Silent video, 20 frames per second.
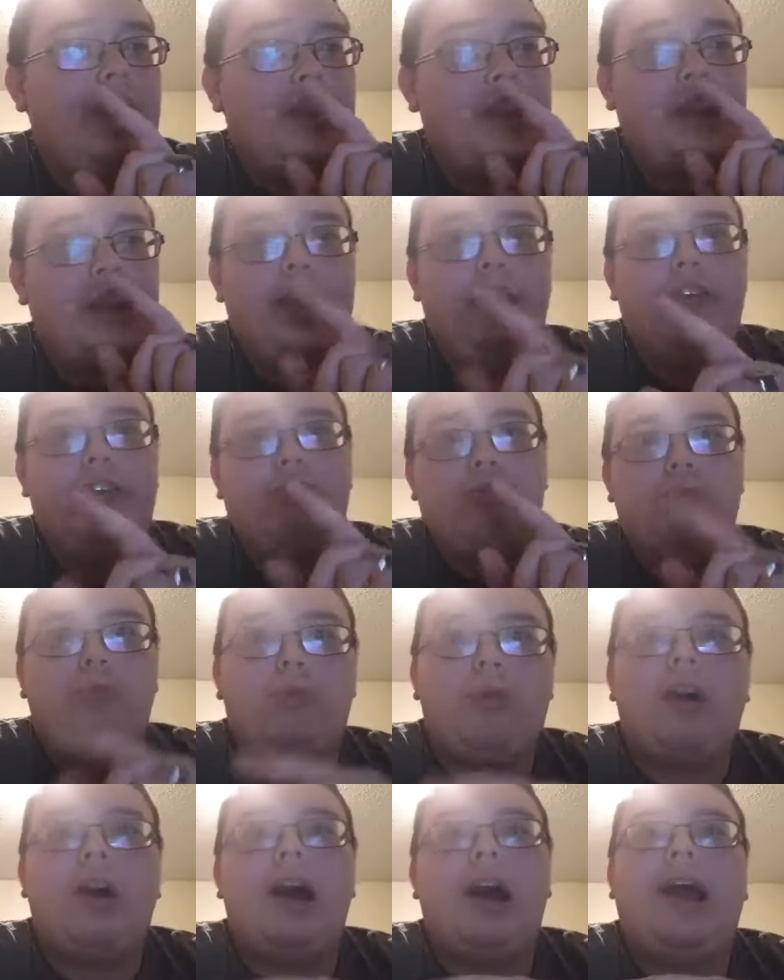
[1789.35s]
Here's
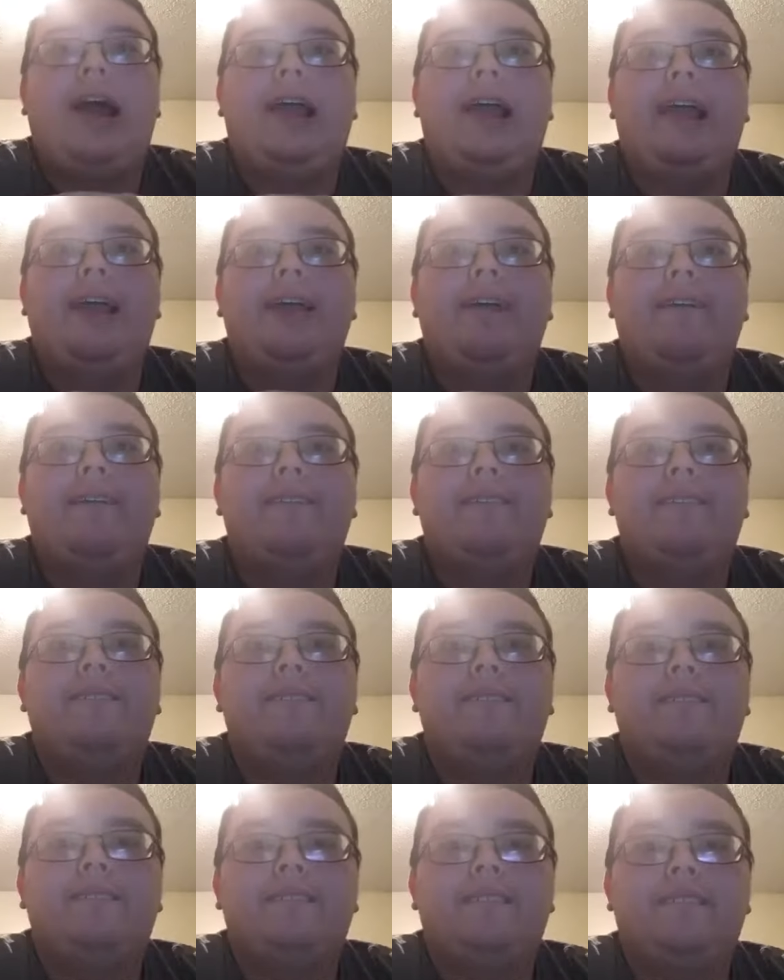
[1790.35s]
why
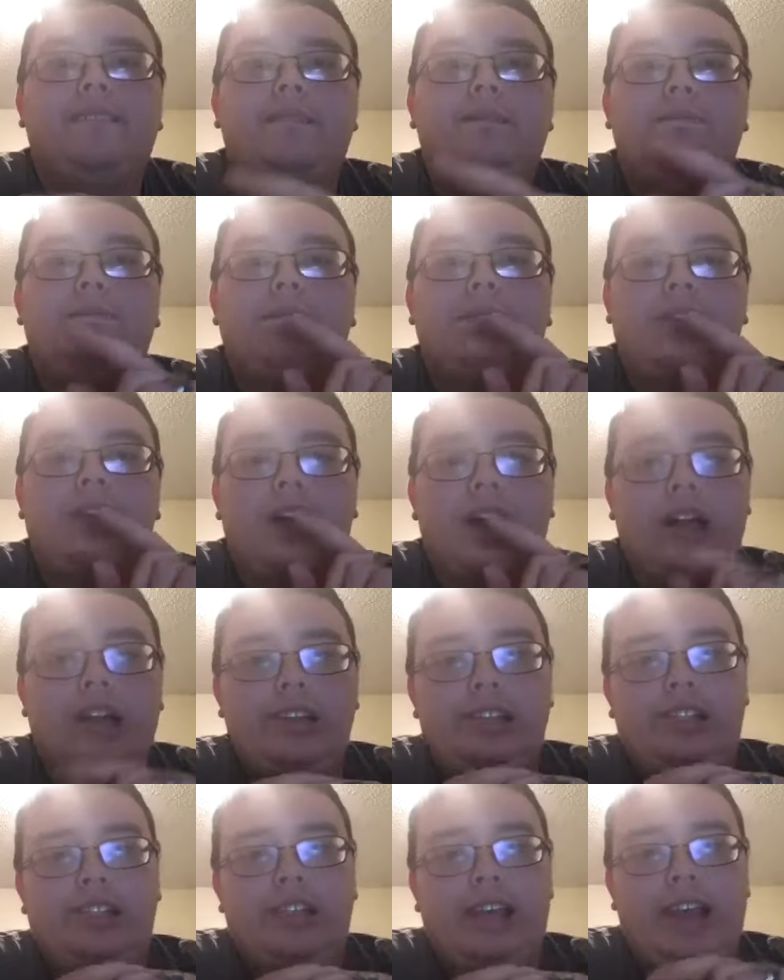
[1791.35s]
I
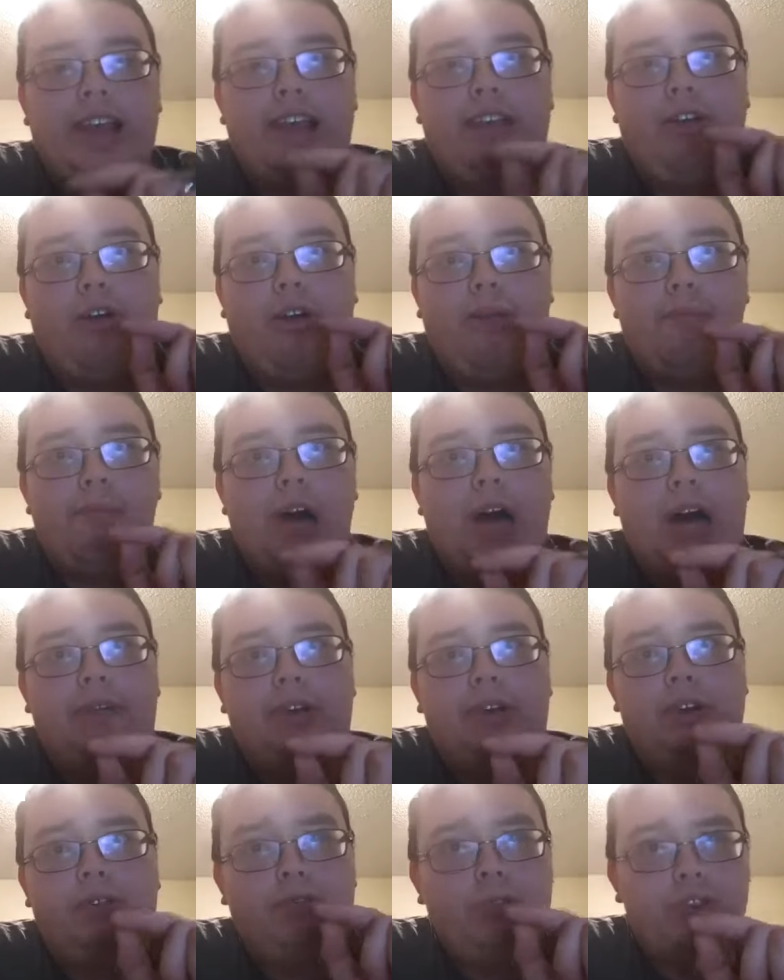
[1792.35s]
say Obama